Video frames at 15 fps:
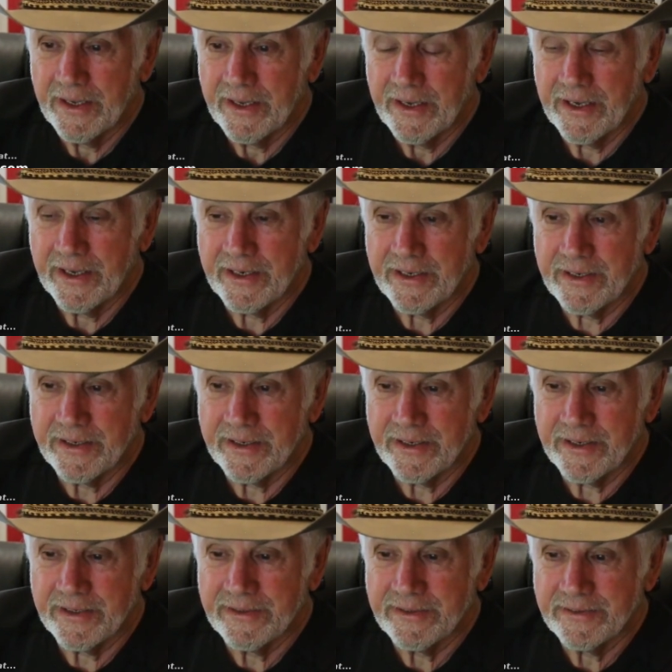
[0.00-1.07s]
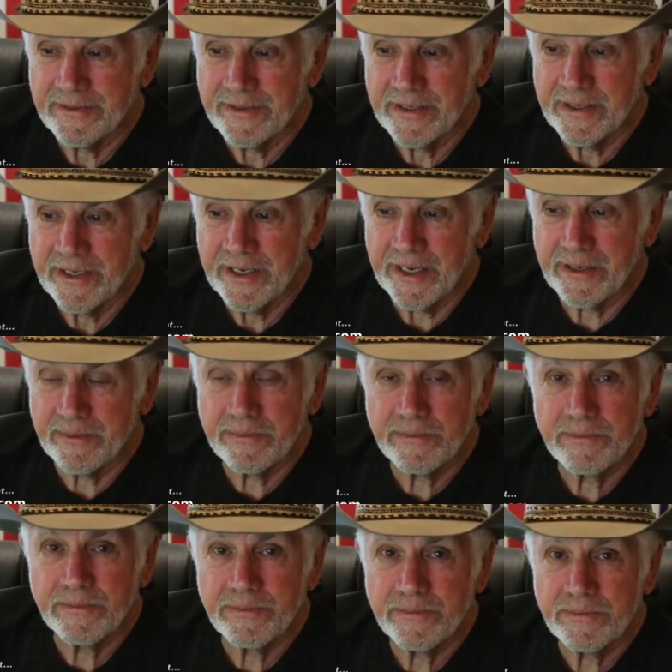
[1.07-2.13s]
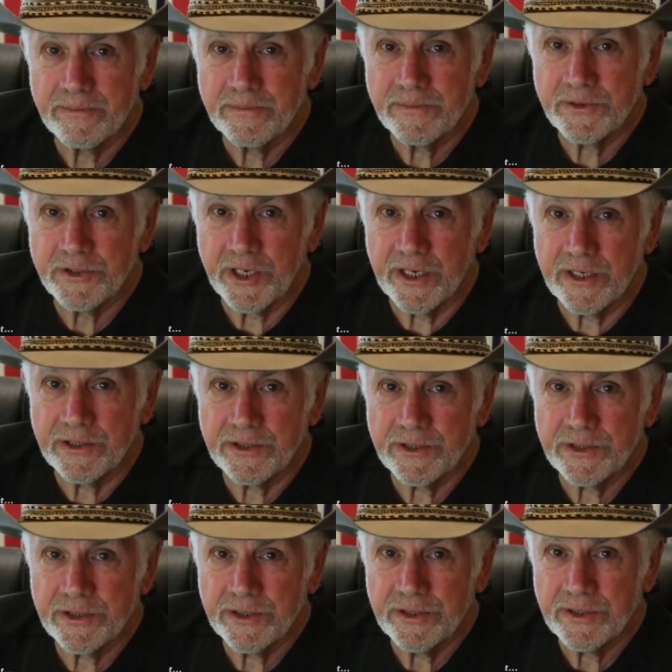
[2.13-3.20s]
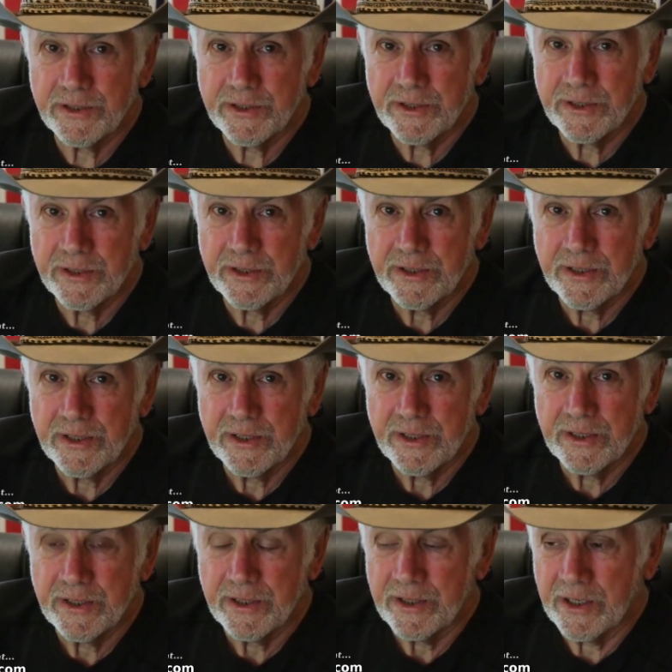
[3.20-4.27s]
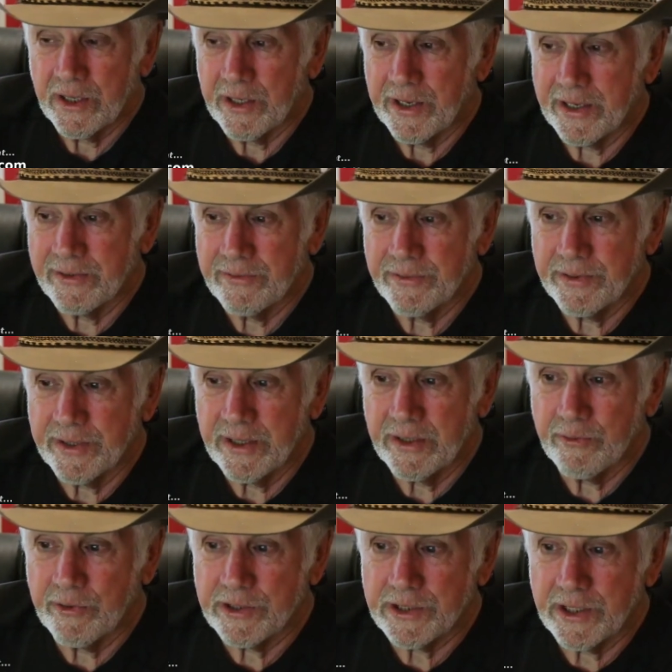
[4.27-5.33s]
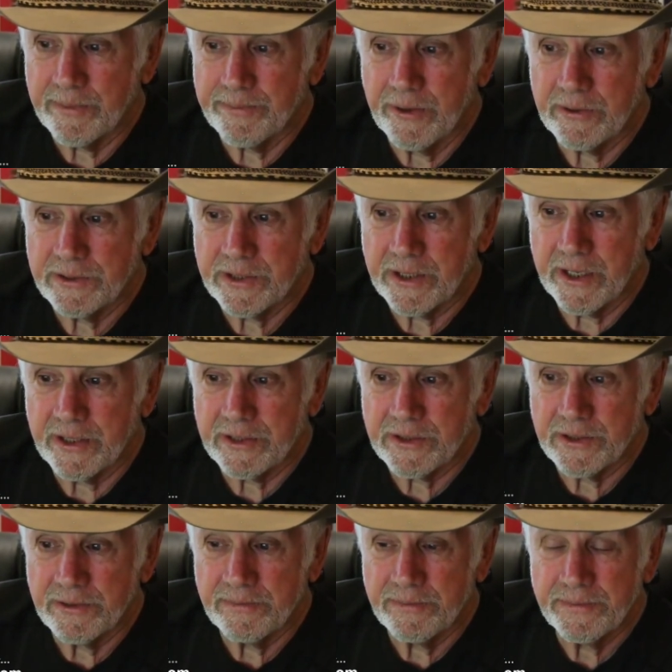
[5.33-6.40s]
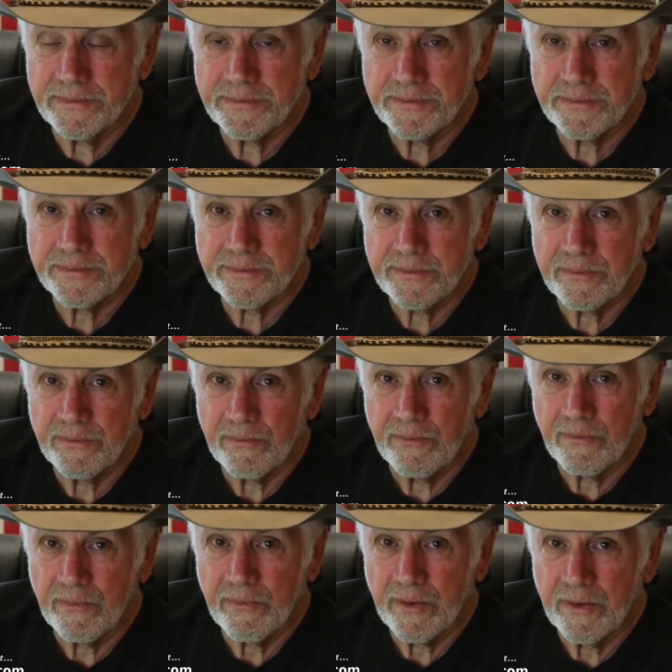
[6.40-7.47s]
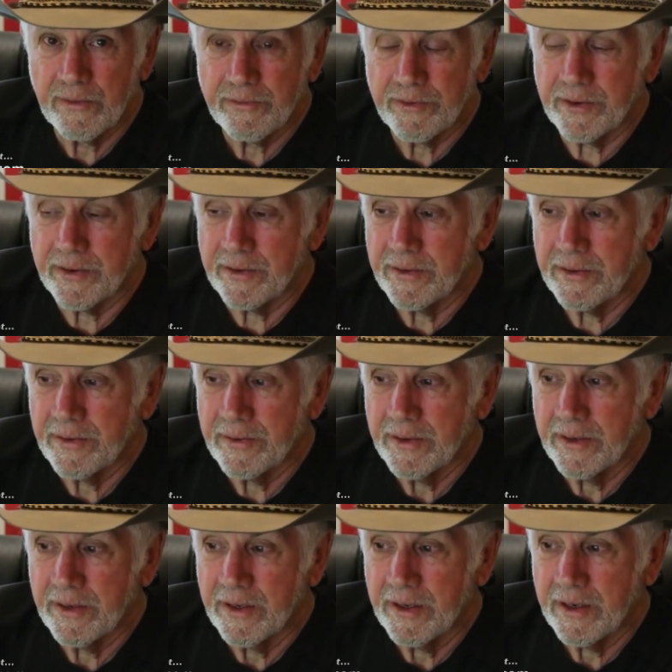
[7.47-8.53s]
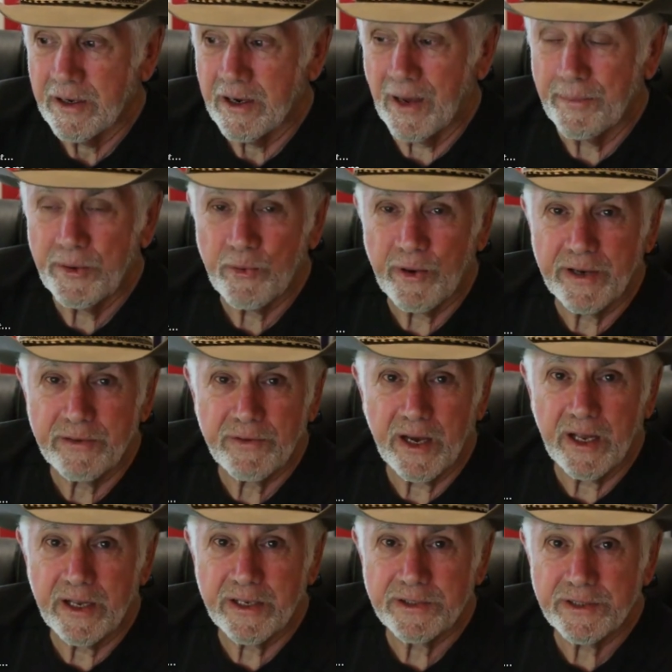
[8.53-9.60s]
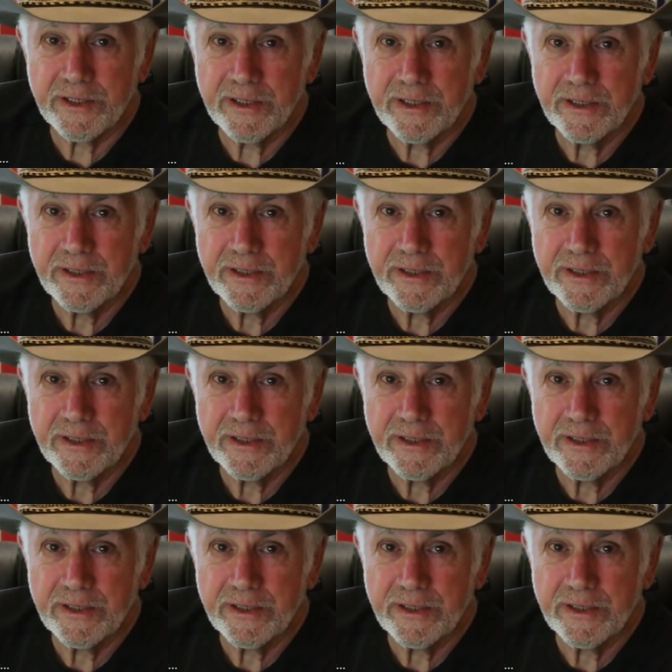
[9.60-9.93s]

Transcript: and had him change a lot of what he originally posted, I assume, for copyright violation.